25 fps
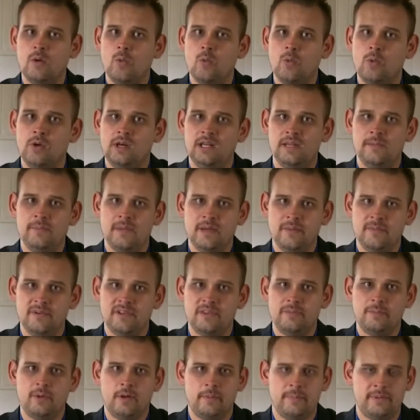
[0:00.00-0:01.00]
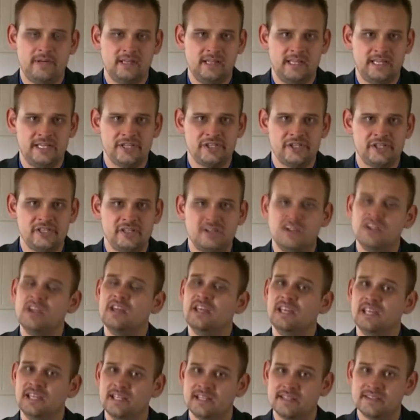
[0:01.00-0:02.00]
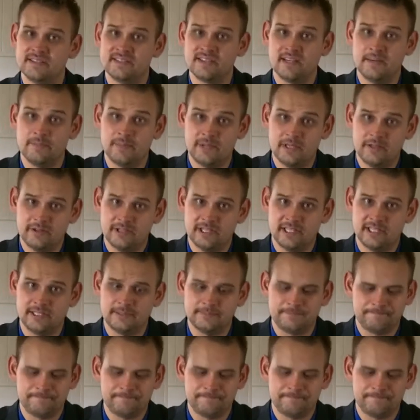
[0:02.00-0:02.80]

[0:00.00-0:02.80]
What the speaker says: woolly mammoth population in Siberia.